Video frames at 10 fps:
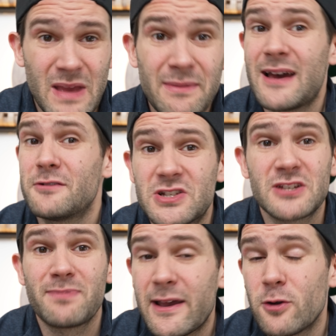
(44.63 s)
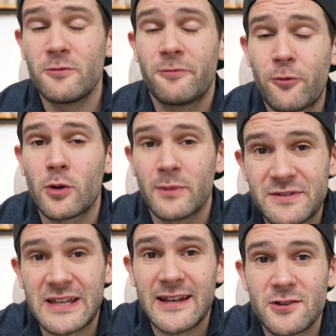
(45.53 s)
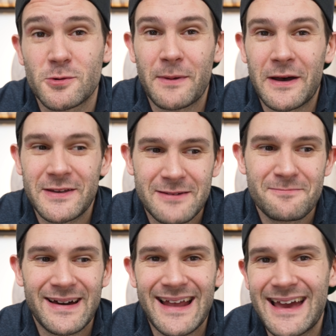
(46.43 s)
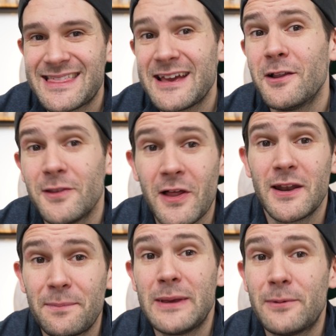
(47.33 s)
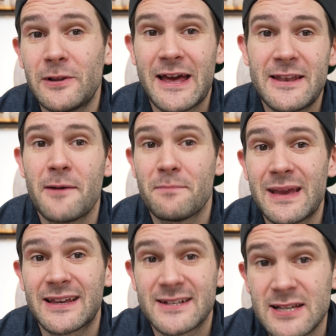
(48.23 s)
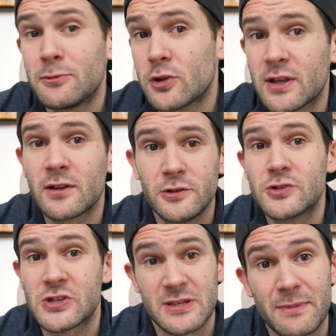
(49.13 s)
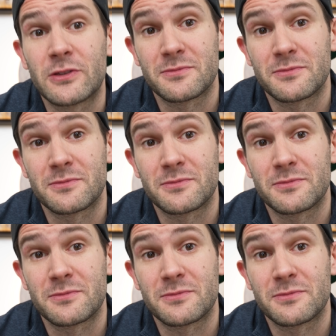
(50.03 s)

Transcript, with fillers: Maybe that was just my own form of teenage rebellion, but I think a lot of people end up making similar conclusions about